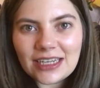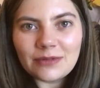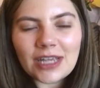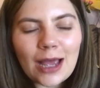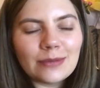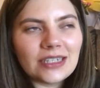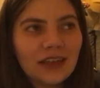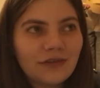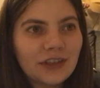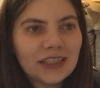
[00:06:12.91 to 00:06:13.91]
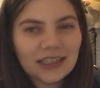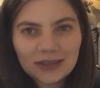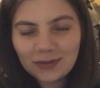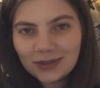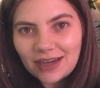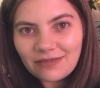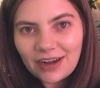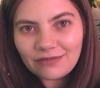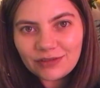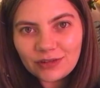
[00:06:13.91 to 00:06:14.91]
It was absolutely freezing because we sat
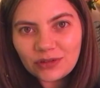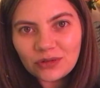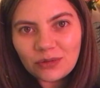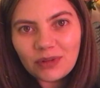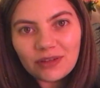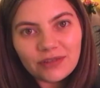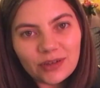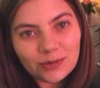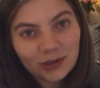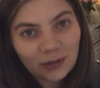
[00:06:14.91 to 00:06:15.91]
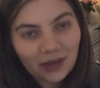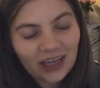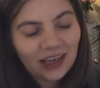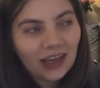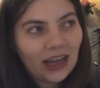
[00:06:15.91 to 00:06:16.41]
right in front of the door, but the food was yummy.